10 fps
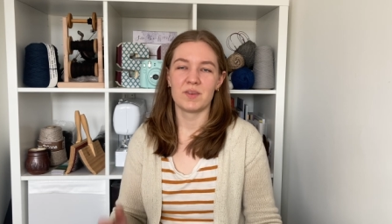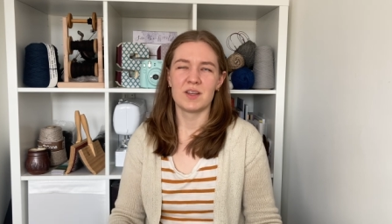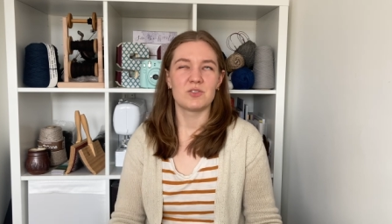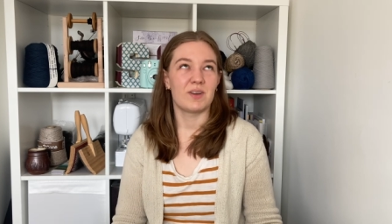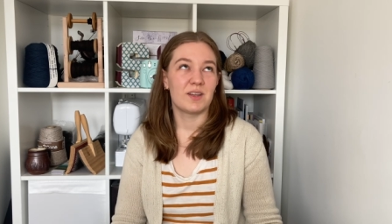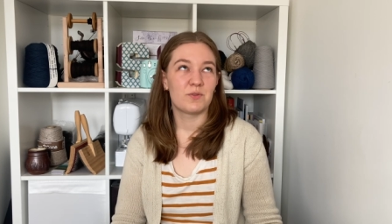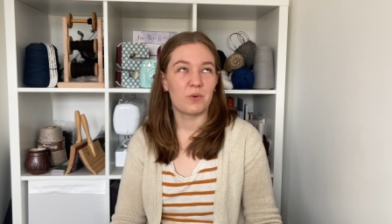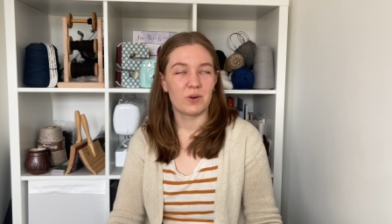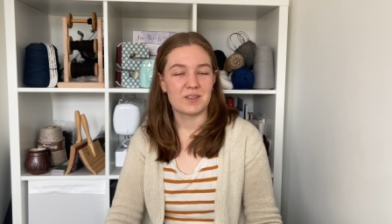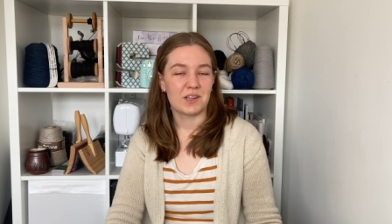So I guess
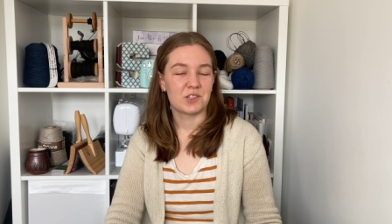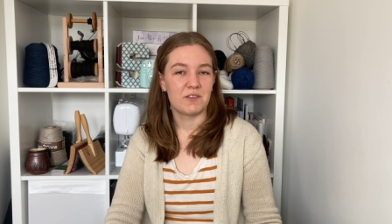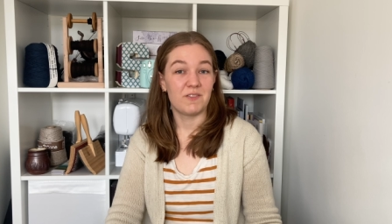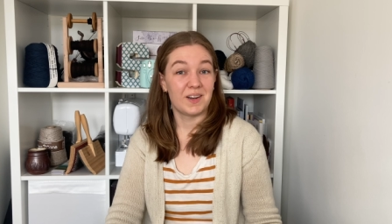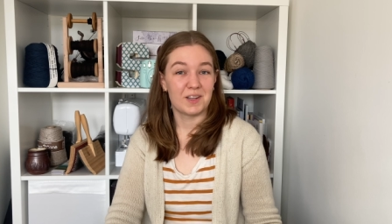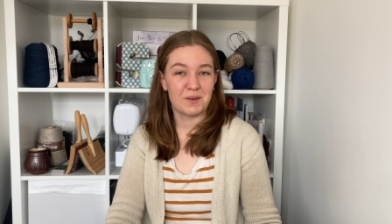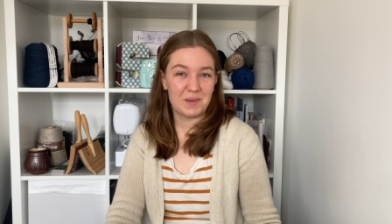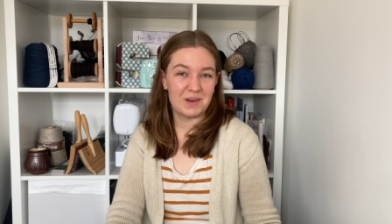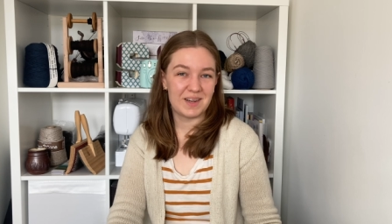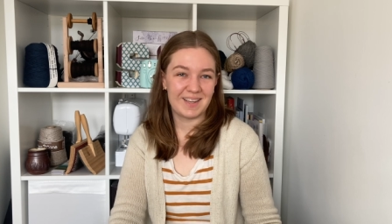4 is actually find a
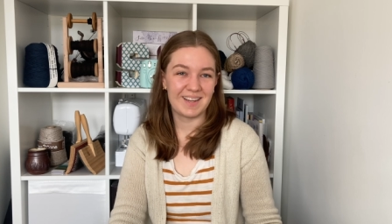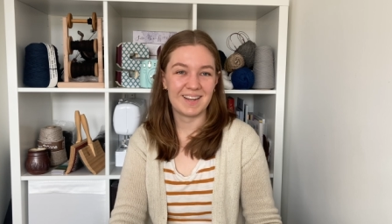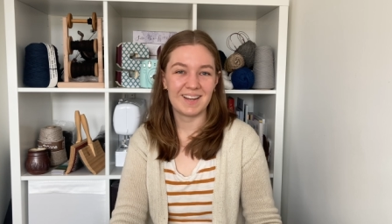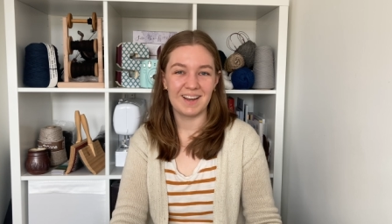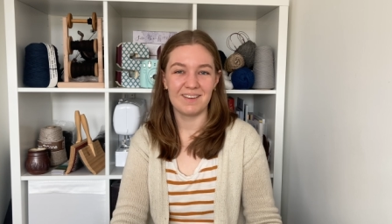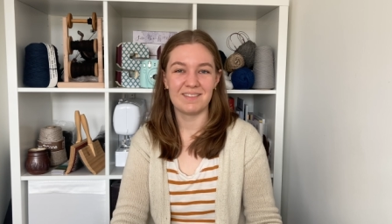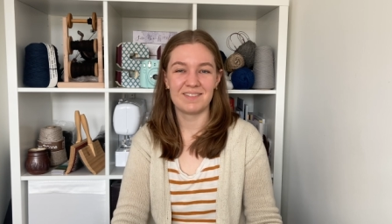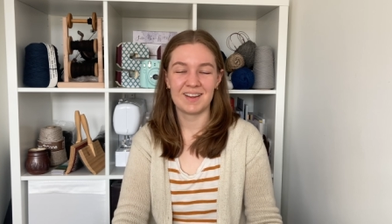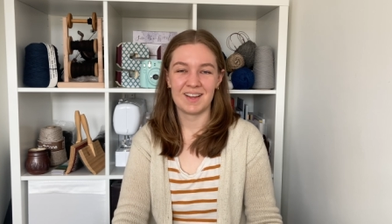community of